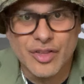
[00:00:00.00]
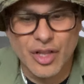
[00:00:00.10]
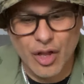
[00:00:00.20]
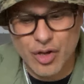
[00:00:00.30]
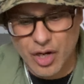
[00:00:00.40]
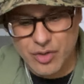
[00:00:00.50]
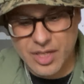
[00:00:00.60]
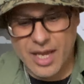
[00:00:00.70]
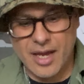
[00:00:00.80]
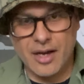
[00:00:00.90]
the
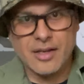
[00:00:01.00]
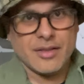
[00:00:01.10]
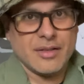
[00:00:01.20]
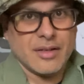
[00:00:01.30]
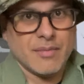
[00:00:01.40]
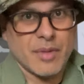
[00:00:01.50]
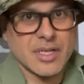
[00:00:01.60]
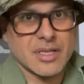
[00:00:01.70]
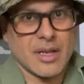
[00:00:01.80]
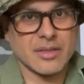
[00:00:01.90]
logos here,
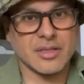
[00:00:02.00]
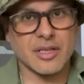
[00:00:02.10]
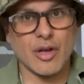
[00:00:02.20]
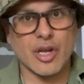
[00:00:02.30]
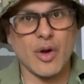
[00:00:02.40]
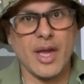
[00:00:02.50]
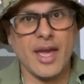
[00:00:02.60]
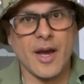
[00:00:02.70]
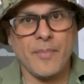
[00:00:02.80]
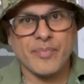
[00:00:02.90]
Mason London's logo
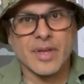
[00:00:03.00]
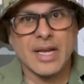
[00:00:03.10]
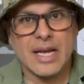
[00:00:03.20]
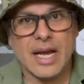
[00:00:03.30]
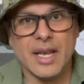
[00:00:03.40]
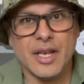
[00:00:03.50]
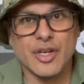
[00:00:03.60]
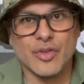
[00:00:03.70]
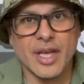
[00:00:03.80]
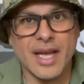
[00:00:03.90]
here, and then
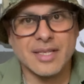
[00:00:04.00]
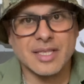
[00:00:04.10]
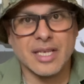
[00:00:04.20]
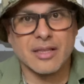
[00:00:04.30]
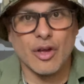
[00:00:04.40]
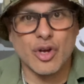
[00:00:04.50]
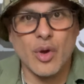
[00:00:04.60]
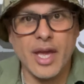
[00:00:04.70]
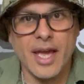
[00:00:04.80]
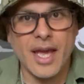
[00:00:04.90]
you got the Hen's Teeth logo
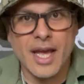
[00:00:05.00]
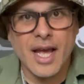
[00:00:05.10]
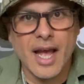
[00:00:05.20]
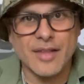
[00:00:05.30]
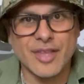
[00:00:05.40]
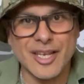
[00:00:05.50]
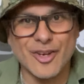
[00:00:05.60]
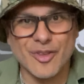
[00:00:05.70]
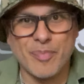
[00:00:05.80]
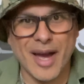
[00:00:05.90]
here, and then you
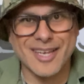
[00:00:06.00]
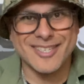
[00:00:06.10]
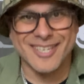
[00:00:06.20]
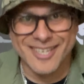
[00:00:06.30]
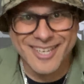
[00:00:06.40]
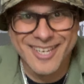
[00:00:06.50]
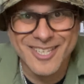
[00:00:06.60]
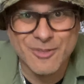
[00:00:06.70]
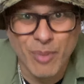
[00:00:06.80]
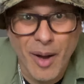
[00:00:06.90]
got the packaging
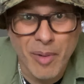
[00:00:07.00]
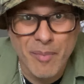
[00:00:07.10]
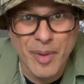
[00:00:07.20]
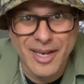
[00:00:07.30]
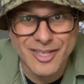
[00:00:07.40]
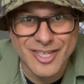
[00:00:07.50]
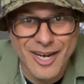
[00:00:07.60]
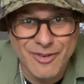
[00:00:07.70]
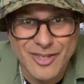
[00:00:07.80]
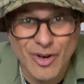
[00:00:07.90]
inspired by Ben and
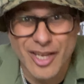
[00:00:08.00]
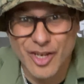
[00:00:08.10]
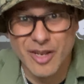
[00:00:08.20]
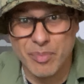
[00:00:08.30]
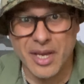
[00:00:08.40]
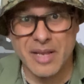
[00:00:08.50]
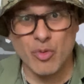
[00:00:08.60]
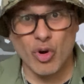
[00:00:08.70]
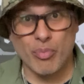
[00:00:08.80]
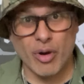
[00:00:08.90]
Jerry's, right? Could it be any
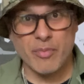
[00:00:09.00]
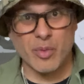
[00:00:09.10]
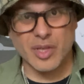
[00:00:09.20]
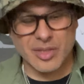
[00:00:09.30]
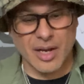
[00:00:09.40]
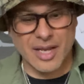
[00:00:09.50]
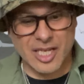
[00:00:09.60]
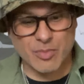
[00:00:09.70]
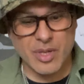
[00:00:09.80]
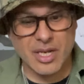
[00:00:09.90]
more appropriate with the Dunk
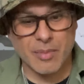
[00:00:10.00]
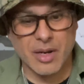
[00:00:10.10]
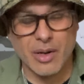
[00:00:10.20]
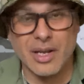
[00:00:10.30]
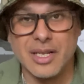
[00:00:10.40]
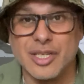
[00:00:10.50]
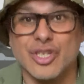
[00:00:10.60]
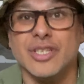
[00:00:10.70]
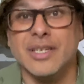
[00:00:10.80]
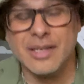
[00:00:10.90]
SB coming out early
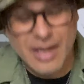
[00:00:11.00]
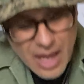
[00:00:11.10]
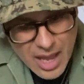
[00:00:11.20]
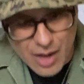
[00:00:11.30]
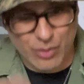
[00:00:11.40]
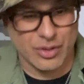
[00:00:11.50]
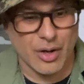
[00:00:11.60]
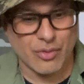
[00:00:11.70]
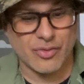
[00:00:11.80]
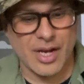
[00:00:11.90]
this year? Hell
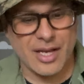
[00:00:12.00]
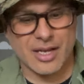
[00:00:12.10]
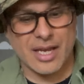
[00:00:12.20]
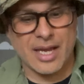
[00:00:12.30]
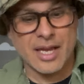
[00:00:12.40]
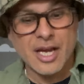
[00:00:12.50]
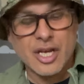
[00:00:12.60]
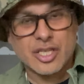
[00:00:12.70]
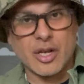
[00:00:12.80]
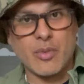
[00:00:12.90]
no, right? Okay,
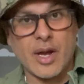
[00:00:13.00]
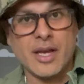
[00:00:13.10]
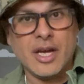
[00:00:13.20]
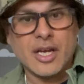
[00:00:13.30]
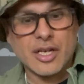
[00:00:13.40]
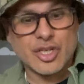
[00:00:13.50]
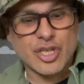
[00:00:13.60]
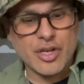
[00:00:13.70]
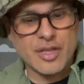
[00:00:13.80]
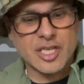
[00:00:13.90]
so anyway, I'm going to
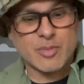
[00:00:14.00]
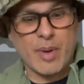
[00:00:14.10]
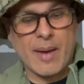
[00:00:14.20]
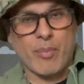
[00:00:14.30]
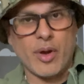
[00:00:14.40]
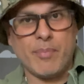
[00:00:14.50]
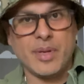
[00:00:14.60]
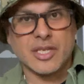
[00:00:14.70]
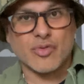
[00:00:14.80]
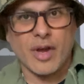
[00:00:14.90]
show you this bad boy
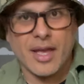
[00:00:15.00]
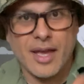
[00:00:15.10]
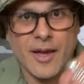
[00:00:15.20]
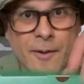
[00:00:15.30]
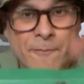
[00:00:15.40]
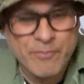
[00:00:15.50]
piece right here.